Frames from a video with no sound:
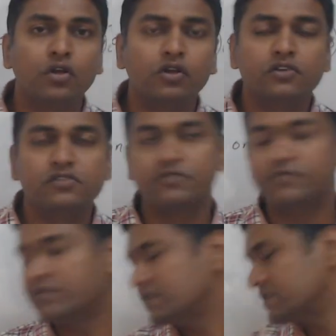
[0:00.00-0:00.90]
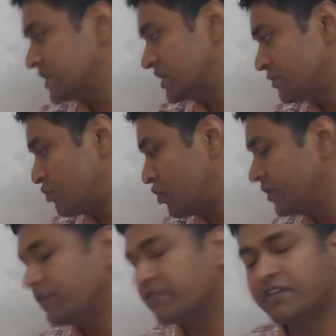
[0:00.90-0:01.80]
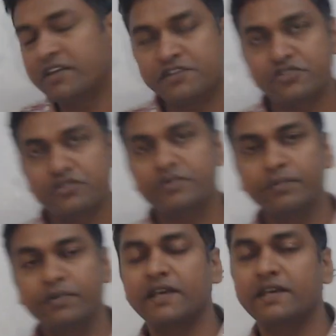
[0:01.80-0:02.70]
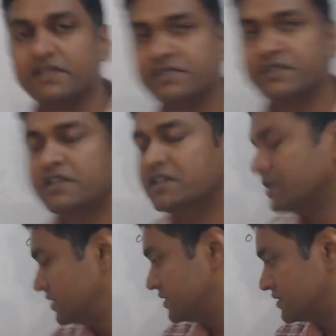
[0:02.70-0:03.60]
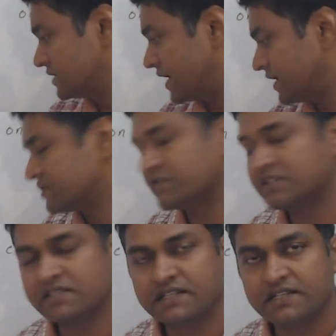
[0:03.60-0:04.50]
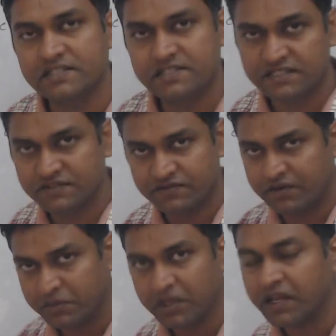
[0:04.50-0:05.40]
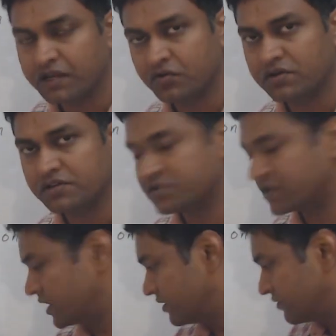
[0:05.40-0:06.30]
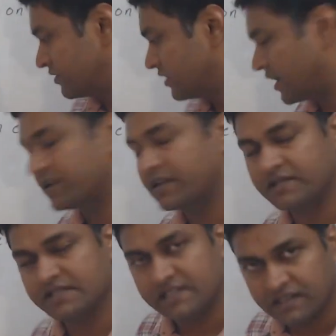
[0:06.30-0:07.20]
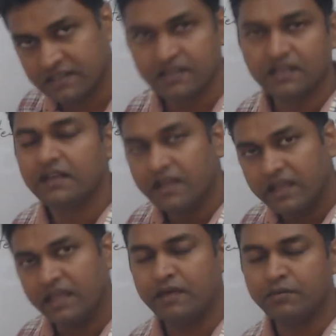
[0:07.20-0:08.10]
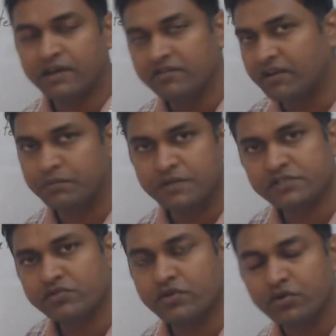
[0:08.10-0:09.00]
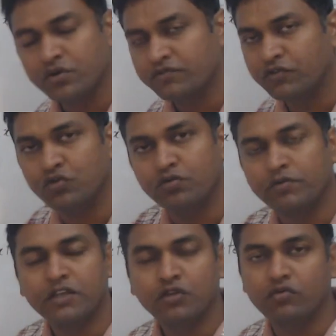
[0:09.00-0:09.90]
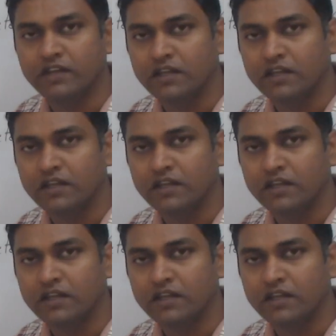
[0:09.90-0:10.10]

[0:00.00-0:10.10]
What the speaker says: So we will say the point where it should be placed is x, which is at a distance from a towards right, and that is a by 1 plus square root of q2 by q1.